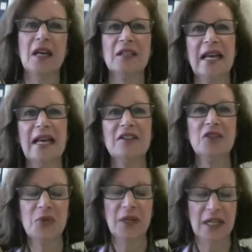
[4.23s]

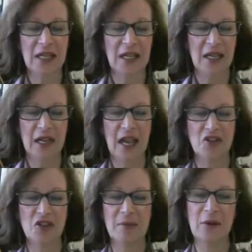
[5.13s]
Last week,
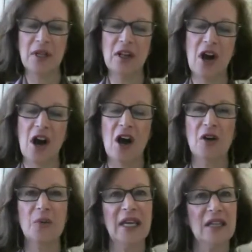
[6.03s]
as you may
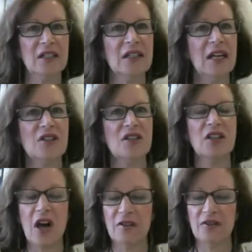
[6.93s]
recall, we analyzed the
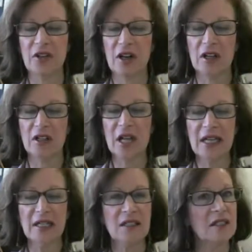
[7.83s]
law for our
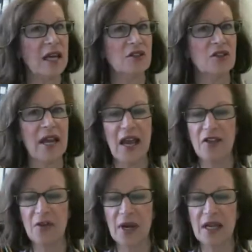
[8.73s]
client, Dr.
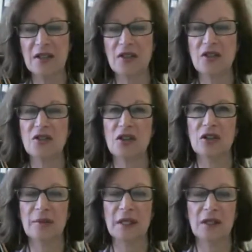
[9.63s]
Hathaway, to
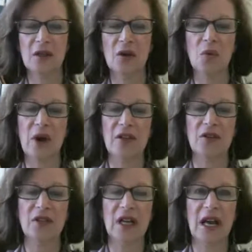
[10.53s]
determine whether
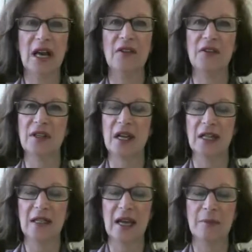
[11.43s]
or not the
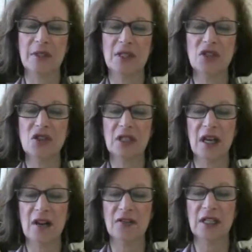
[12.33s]
non-competition
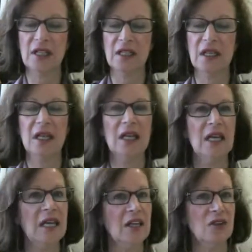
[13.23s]
covenant
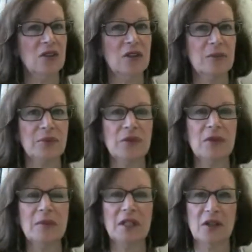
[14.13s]
in her
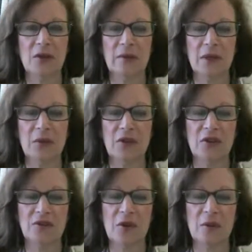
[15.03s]
employment agreement with her
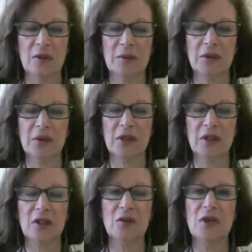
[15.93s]
former
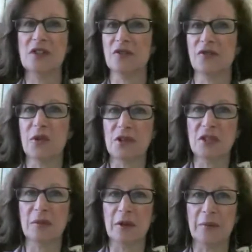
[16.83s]
employer was
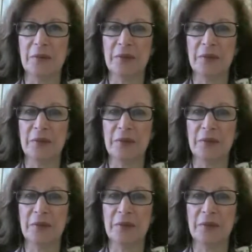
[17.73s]
enforceable.